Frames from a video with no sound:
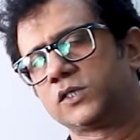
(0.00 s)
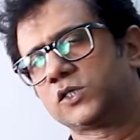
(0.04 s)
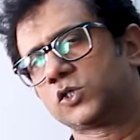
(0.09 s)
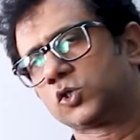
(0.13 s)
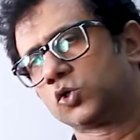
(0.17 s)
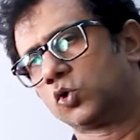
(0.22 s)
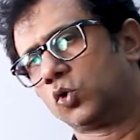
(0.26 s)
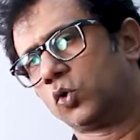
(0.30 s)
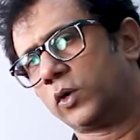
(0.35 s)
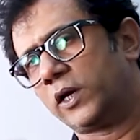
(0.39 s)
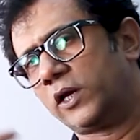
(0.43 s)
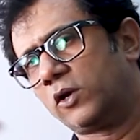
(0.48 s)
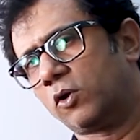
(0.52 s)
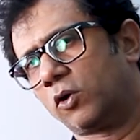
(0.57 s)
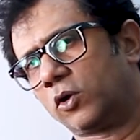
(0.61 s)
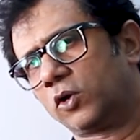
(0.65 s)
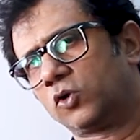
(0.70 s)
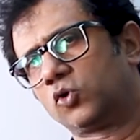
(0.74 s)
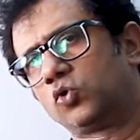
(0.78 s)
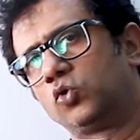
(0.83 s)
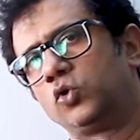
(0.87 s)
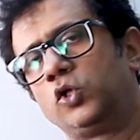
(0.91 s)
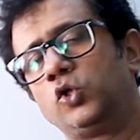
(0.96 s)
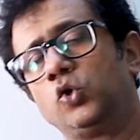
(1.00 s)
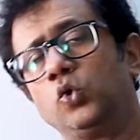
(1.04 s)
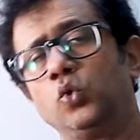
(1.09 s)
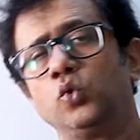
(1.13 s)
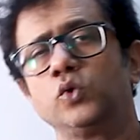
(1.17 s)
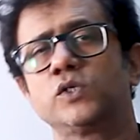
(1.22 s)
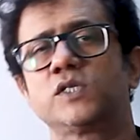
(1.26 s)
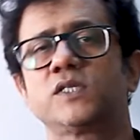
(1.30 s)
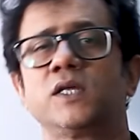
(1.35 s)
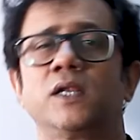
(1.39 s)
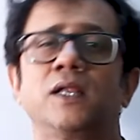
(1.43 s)
So in order to
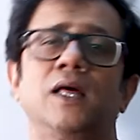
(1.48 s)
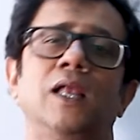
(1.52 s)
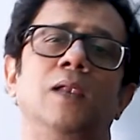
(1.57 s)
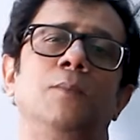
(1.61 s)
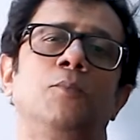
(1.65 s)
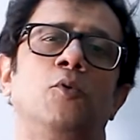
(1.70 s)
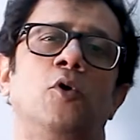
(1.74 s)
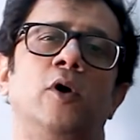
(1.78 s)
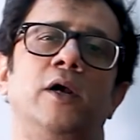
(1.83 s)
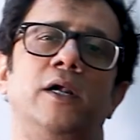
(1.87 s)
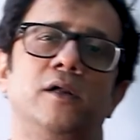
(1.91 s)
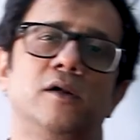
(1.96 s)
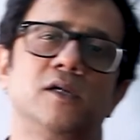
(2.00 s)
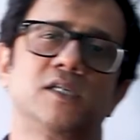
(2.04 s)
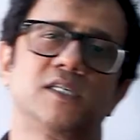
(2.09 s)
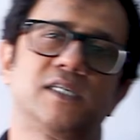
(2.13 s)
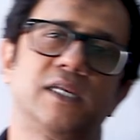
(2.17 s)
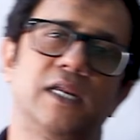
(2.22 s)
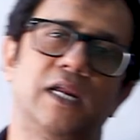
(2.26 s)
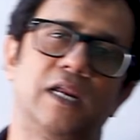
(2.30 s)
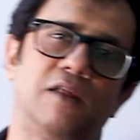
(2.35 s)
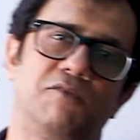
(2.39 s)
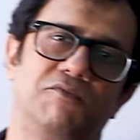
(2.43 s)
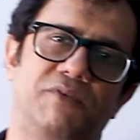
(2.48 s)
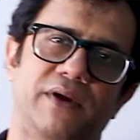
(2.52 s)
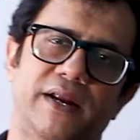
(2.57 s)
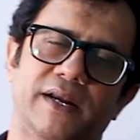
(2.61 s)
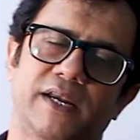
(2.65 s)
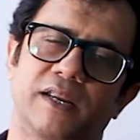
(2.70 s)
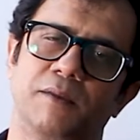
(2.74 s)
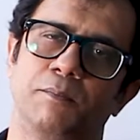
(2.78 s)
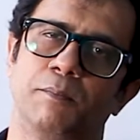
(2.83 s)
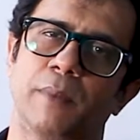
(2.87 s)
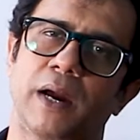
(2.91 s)
use the null pointers in an
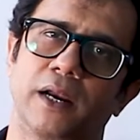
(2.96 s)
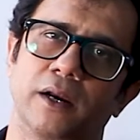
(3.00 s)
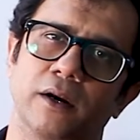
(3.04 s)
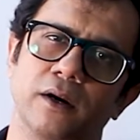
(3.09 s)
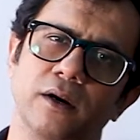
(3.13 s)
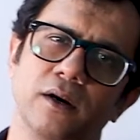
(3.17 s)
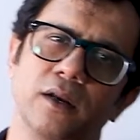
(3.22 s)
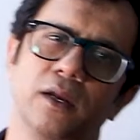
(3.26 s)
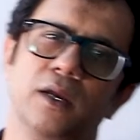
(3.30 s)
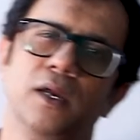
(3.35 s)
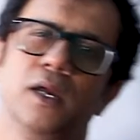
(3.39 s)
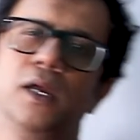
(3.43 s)
effective manner,